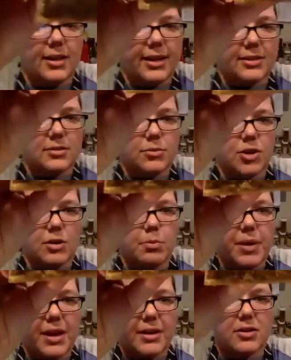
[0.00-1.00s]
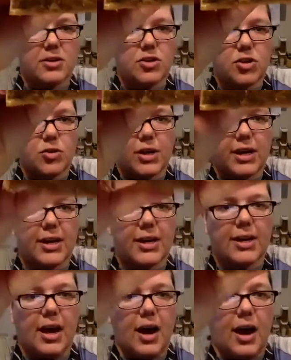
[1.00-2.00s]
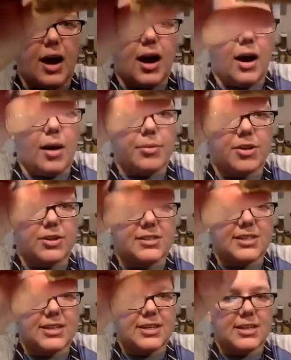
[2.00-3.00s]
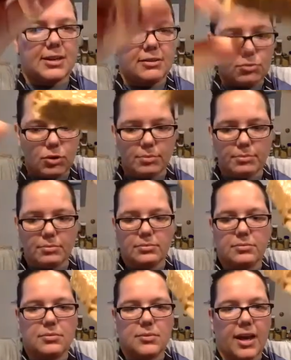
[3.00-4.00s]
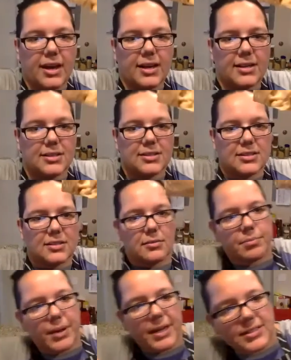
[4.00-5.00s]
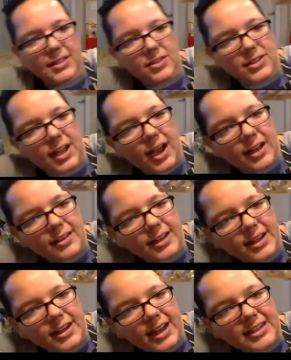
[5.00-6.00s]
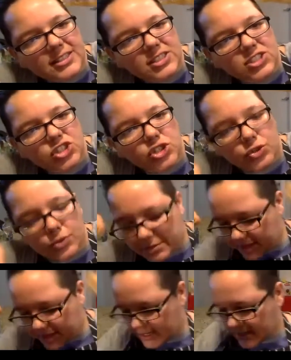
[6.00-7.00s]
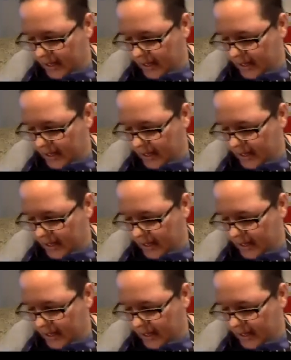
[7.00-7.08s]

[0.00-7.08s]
like some good bend to it. You can see it's basically got like a nice chewy meaty